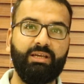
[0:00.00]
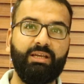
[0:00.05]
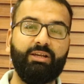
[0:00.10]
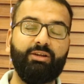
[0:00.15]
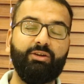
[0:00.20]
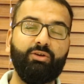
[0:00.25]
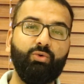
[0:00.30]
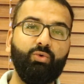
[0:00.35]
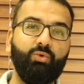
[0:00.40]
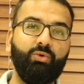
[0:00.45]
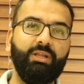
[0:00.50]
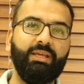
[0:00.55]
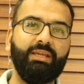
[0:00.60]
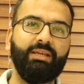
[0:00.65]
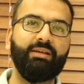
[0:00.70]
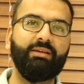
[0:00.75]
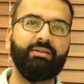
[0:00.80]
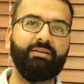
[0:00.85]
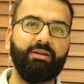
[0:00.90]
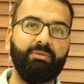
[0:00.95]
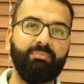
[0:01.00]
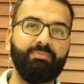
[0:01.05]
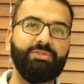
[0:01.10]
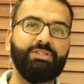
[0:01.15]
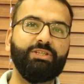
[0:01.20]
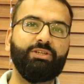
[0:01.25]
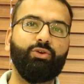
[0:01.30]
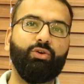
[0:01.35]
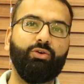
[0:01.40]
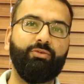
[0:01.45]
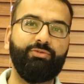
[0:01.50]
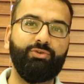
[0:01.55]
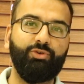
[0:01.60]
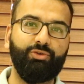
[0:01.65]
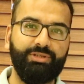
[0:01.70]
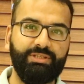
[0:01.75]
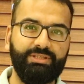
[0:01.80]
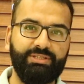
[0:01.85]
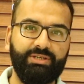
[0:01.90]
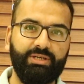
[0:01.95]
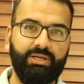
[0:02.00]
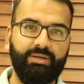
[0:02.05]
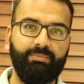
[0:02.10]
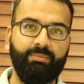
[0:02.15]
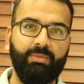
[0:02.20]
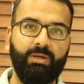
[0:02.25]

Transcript: including rupture of urethra.